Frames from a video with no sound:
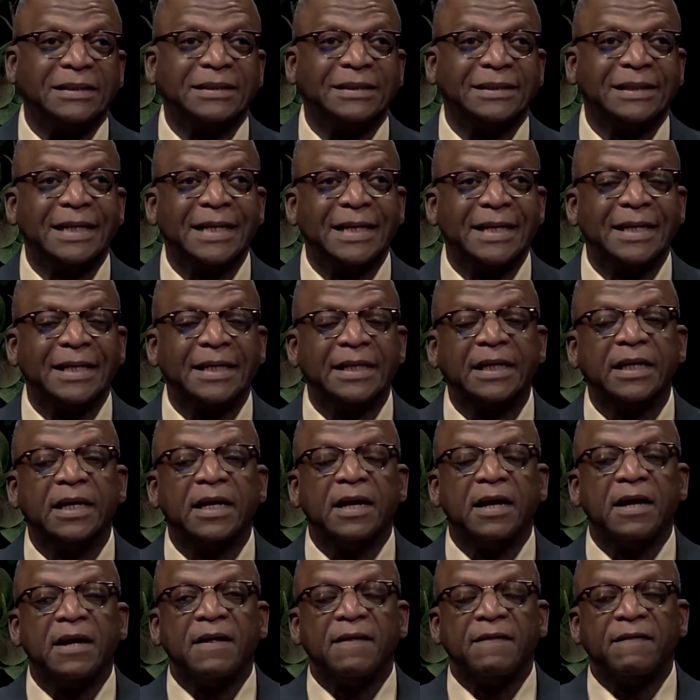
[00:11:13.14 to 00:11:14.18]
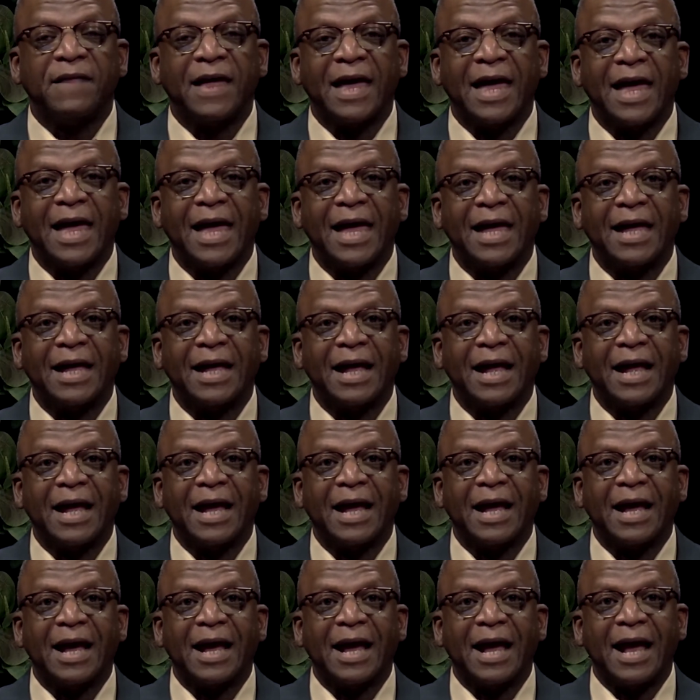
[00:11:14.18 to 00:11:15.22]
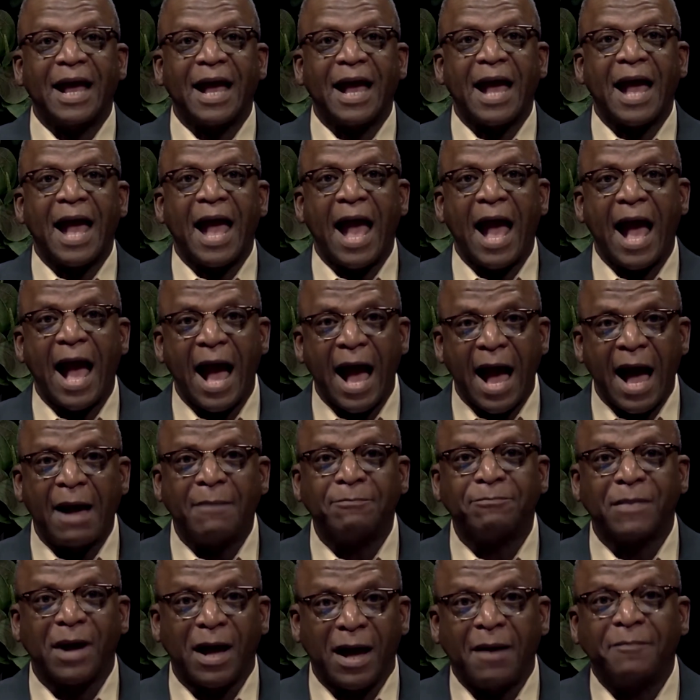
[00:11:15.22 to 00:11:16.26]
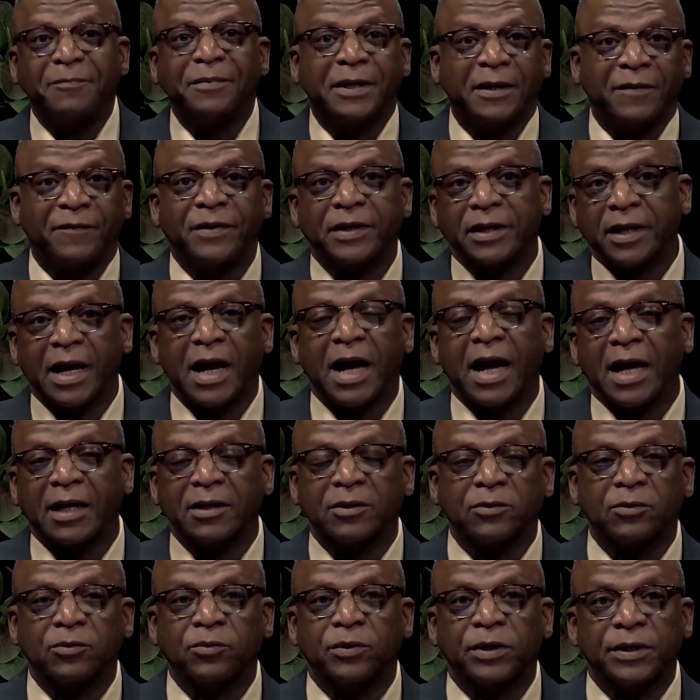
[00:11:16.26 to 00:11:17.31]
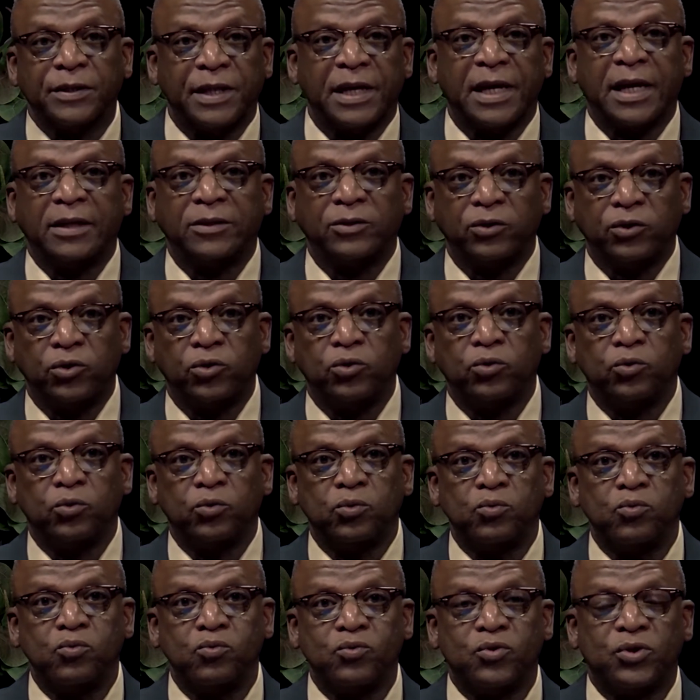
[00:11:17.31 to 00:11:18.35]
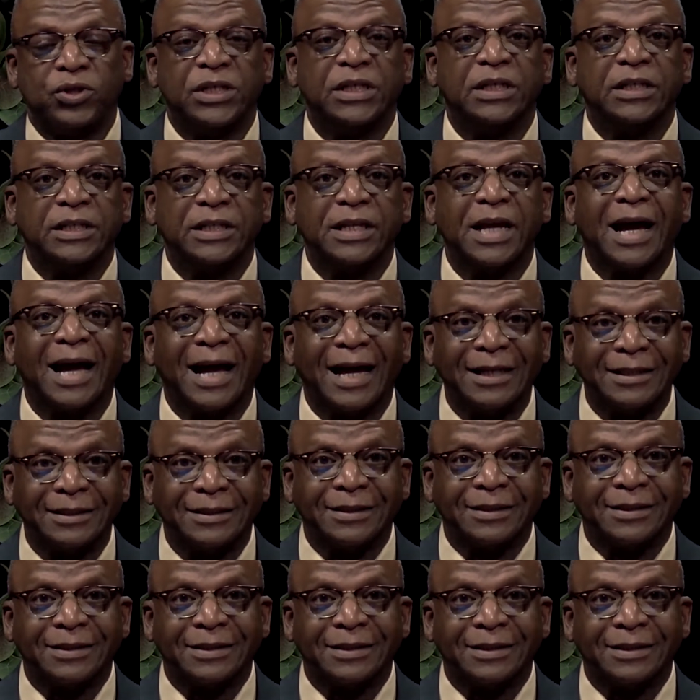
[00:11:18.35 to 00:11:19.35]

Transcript: by saying that I'm giving God glory that you did not.